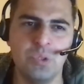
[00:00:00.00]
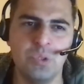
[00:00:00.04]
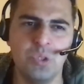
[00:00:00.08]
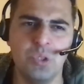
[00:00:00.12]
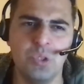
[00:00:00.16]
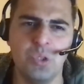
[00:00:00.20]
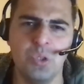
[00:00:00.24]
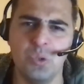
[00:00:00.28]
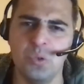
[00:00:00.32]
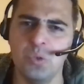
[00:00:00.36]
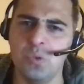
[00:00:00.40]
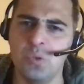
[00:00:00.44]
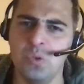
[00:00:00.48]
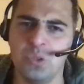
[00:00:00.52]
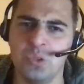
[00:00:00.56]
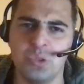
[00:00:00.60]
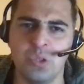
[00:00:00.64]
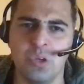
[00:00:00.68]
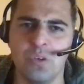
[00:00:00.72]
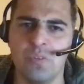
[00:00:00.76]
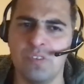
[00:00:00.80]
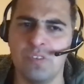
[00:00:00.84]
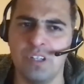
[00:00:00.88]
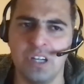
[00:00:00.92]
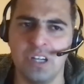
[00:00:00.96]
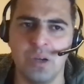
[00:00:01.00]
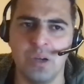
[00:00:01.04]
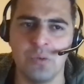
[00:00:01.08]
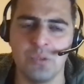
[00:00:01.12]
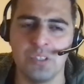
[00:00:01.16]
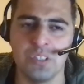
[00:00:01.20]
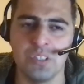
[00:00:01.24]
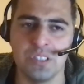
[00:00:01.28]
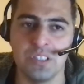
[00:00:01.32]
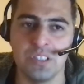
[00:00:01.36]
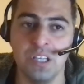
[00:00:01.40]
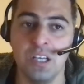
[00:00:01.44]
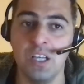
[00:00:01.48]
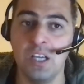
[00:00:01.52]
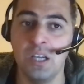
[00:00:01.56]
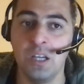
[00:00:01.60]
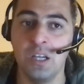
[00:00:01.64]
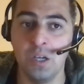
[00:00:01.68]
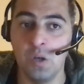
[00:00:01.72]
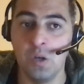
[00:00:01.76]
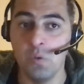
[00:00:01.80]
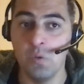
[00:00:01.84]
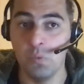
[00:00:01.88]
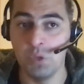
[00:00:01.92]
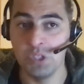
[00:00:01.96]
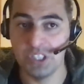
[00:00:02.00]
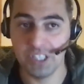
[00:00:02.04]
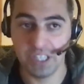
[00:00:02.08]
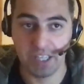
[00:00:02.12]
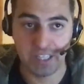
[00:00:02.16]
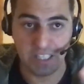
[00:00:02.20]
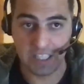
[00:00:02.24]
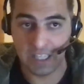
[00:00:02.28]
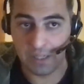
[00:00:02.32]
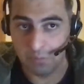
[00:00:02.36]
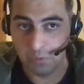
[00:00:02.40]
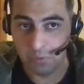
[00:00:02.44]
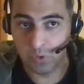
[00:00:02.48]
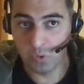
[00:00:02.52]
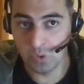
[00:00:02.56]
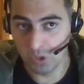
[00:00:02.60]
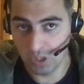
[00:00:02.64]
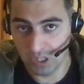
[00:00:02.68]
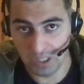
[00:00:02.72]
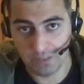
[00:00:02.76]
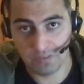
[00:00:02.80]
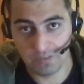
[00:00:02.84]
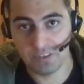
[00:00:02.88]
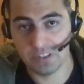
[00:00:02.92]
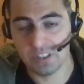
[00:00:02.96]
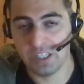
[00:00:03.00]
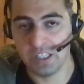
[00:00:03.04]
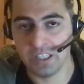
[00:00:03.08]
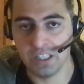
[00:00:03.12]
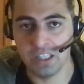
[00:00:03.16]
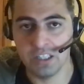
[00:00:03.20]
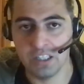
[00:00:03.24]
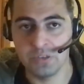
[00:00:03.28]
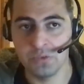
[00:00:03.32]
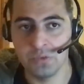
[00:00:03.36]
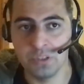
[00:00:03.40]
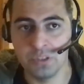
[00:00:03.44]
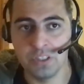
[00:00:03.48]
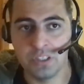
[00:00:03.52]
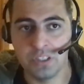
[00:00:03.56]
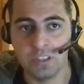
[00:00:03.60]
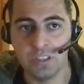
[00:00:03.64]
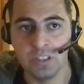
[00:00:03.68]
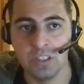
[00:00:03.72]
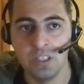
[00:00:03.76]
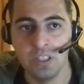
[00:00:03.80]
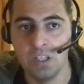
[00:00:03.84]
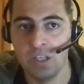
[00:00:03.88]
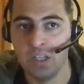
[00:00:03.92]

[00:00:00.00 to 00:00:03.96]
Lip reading: two software houses, which I came to know after I graduated.